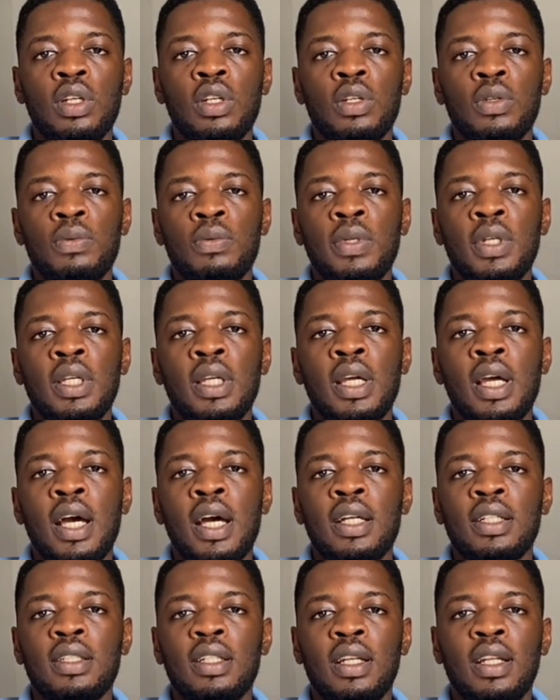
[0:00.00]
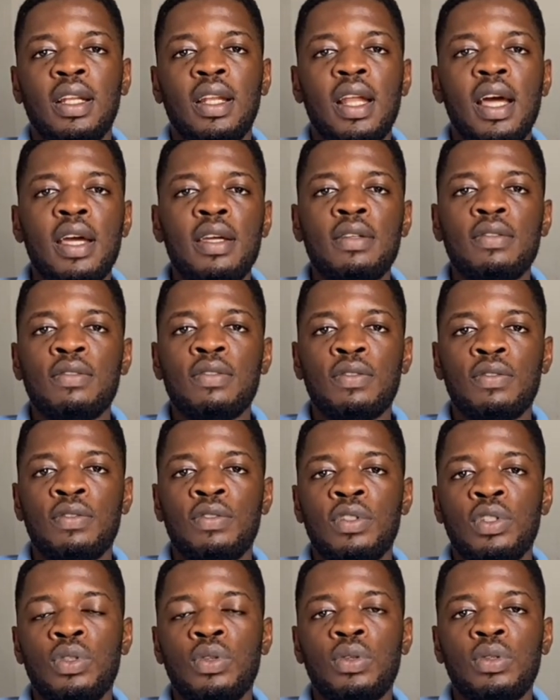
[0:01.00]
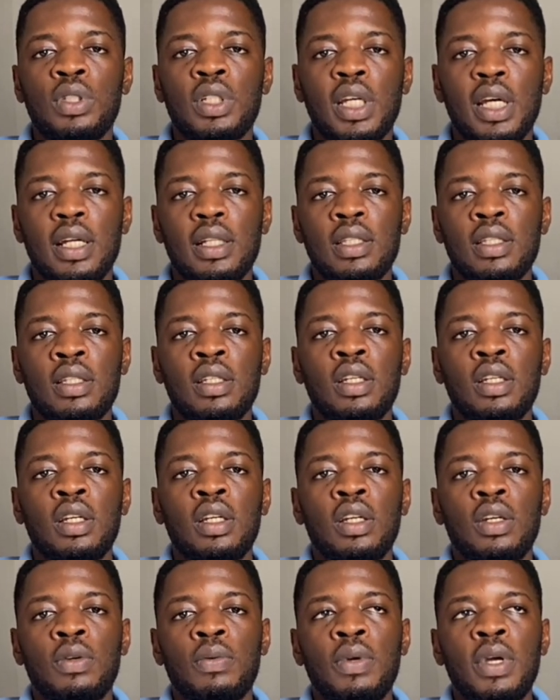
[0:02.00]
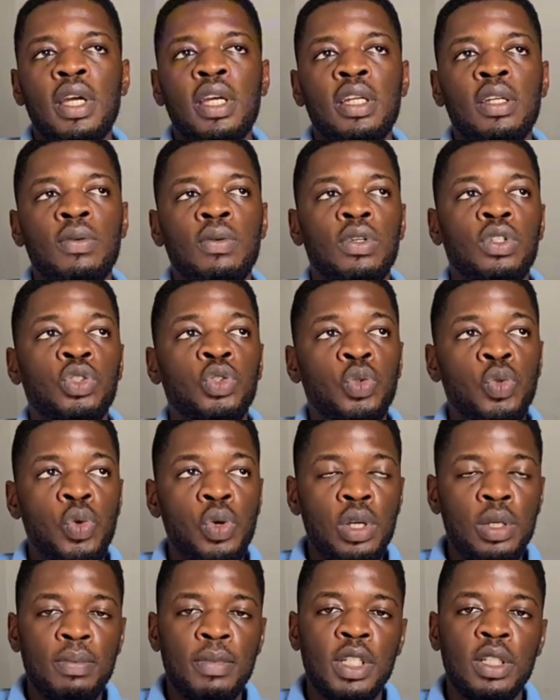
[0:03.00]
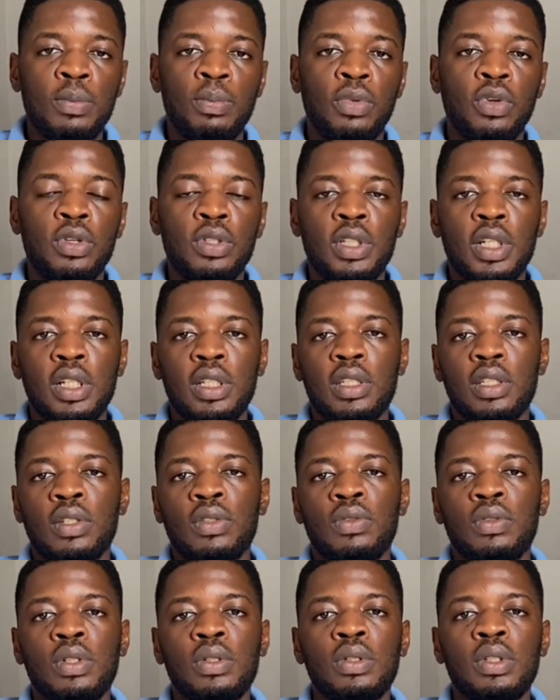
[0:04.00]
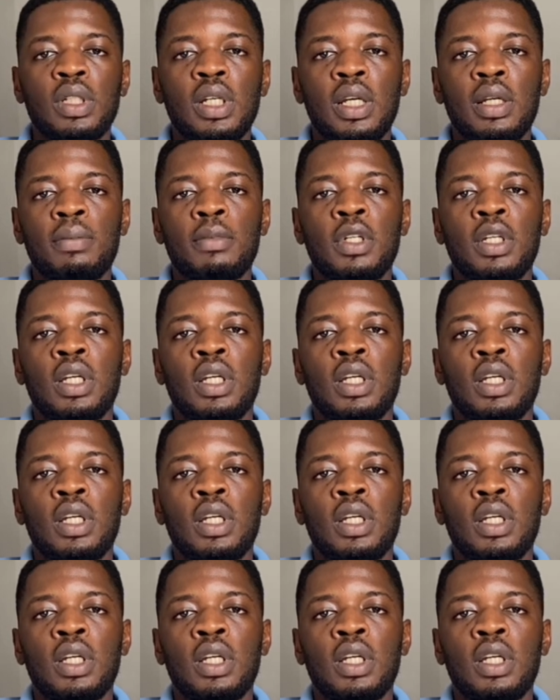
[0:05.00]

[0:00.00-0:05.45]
We had a live video chat where he was showing me the project in real time,